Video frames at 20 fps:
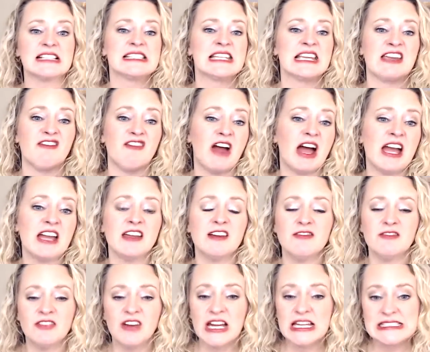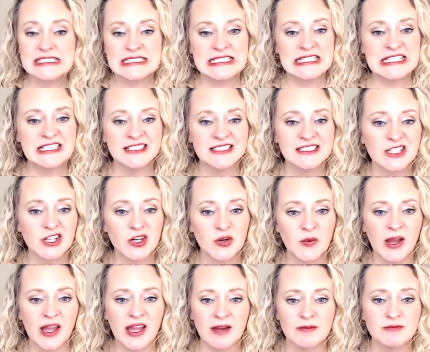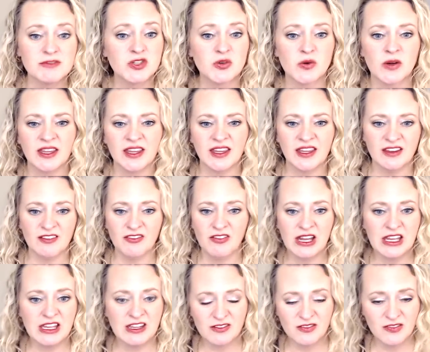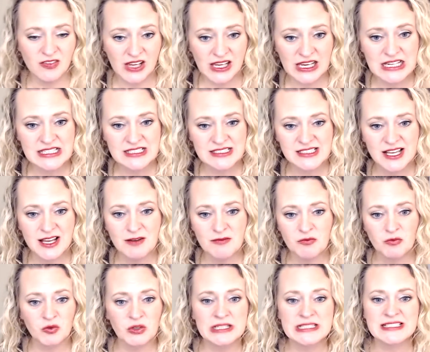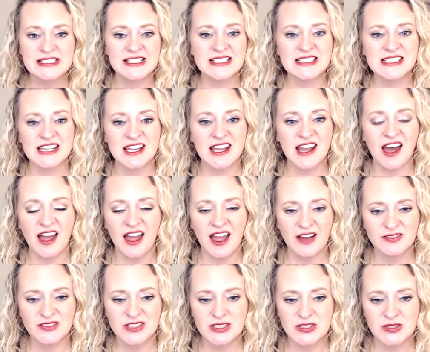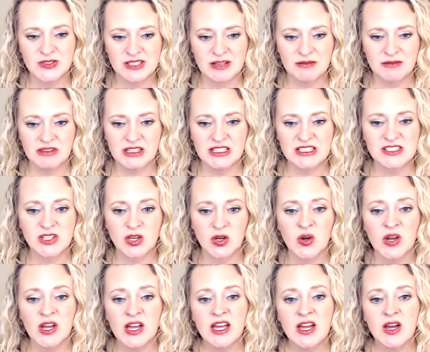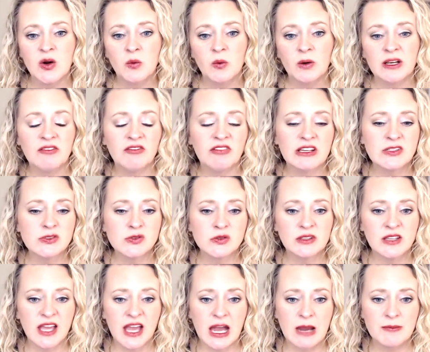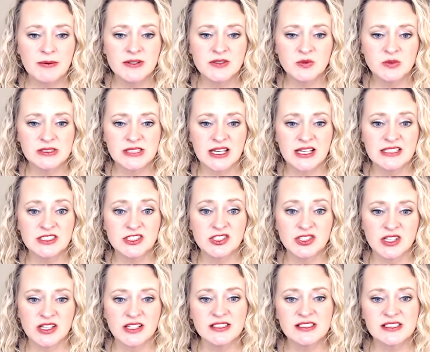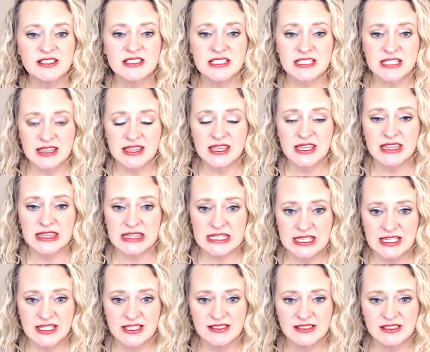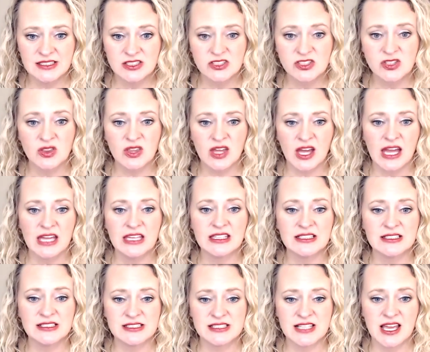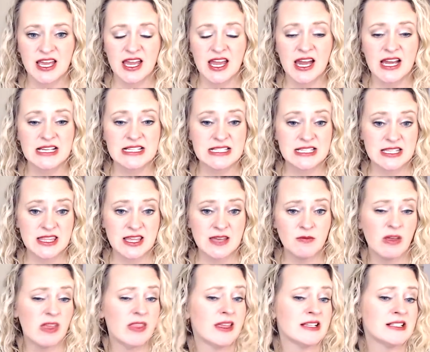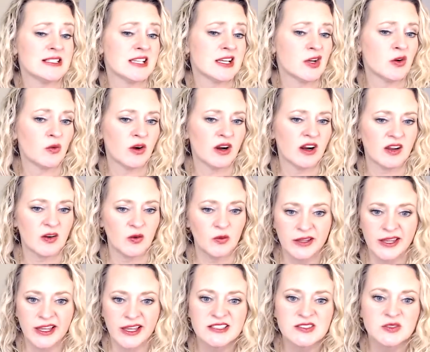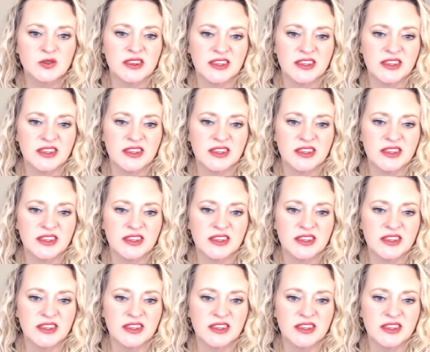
Like if I can find an easier way, I'm doing it. If I can find some reason to not have to do something. So what eventually happened was I just did the things so that I could say I did them and they didn't work. Well, guess what?